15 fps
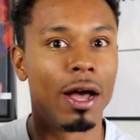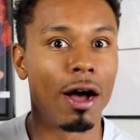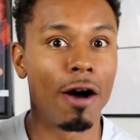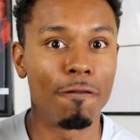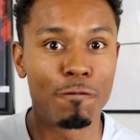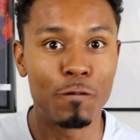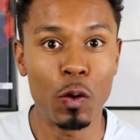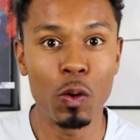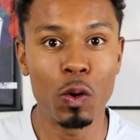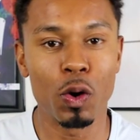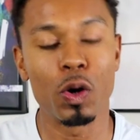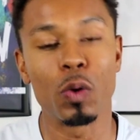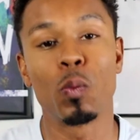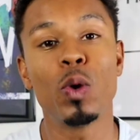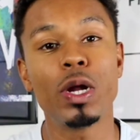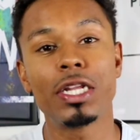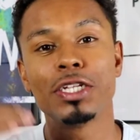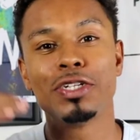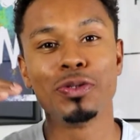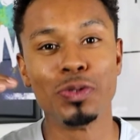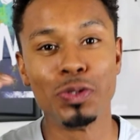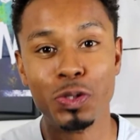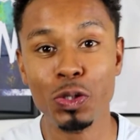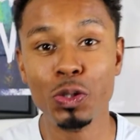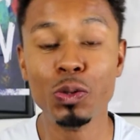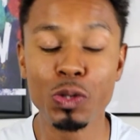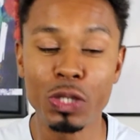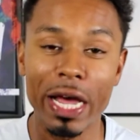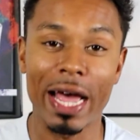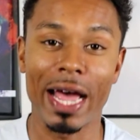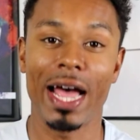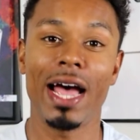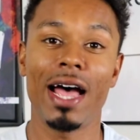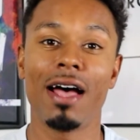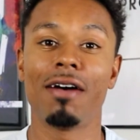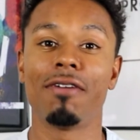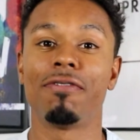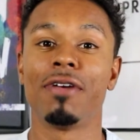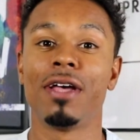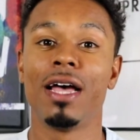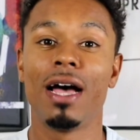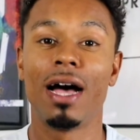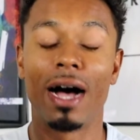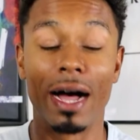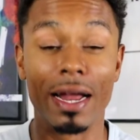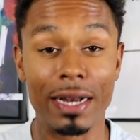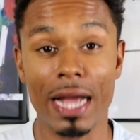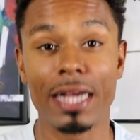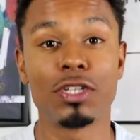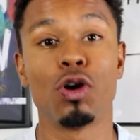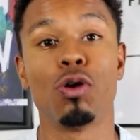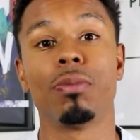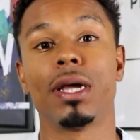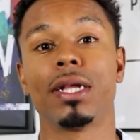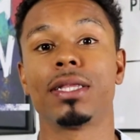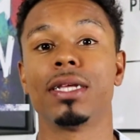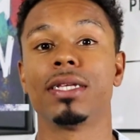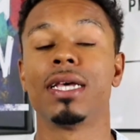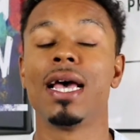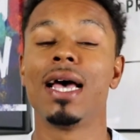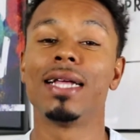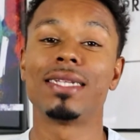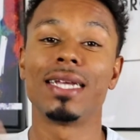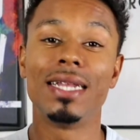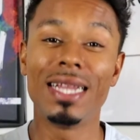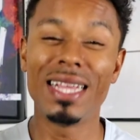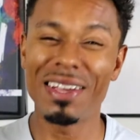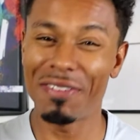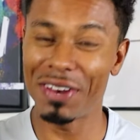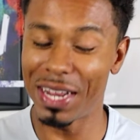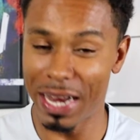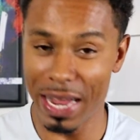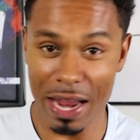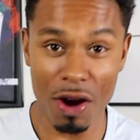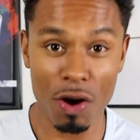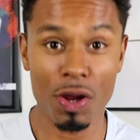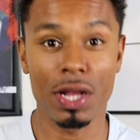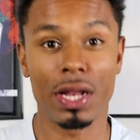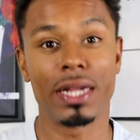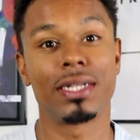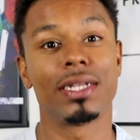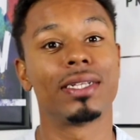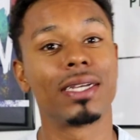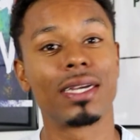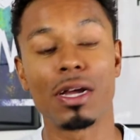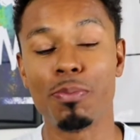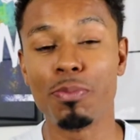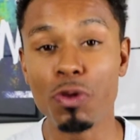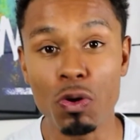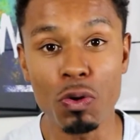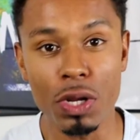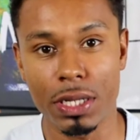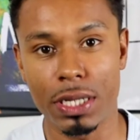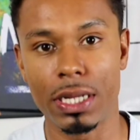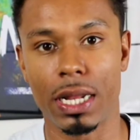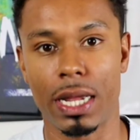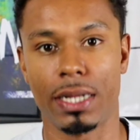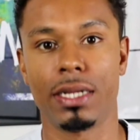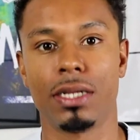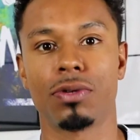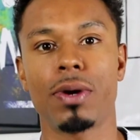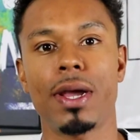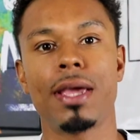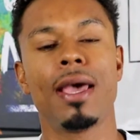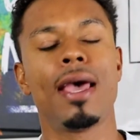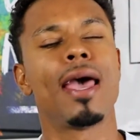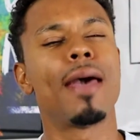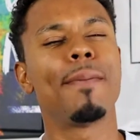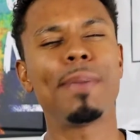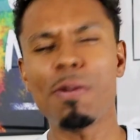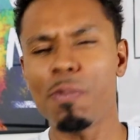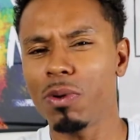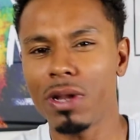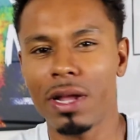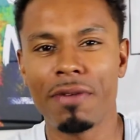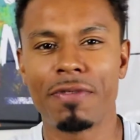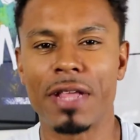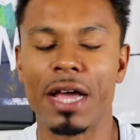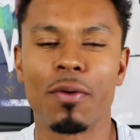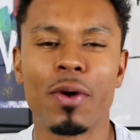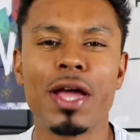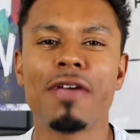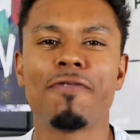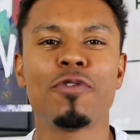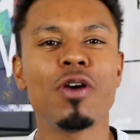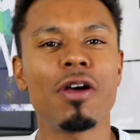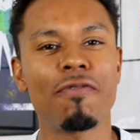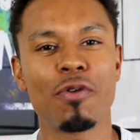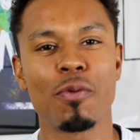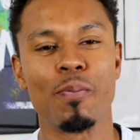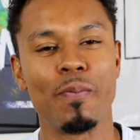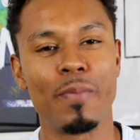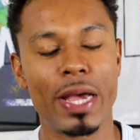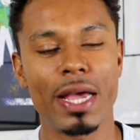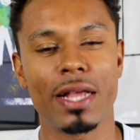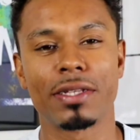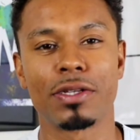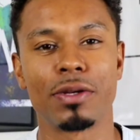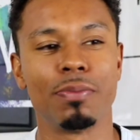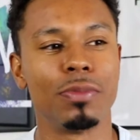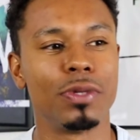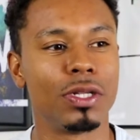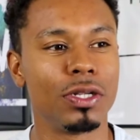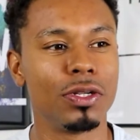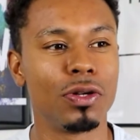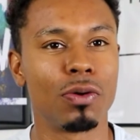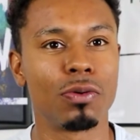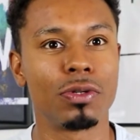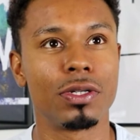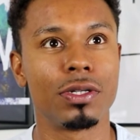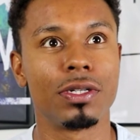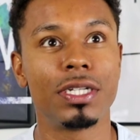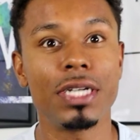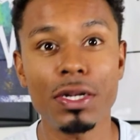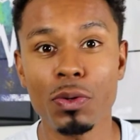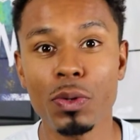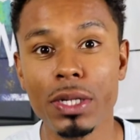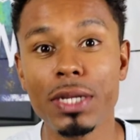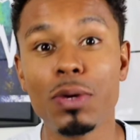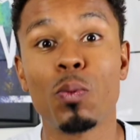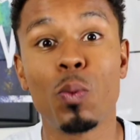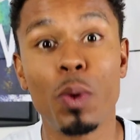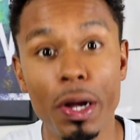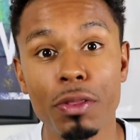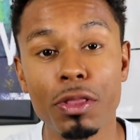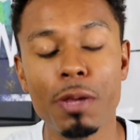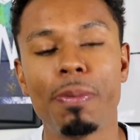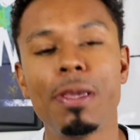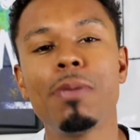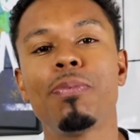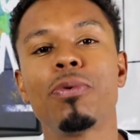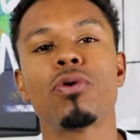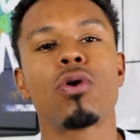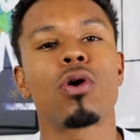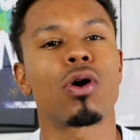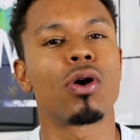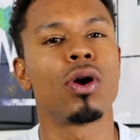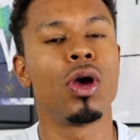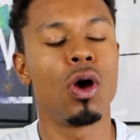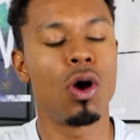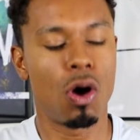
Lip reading: afford, what did you do to have a nice home like this, to live in an area like this, a community like this, right? And people love that, right? If you ever met some, you know, genuinely wealthy people, or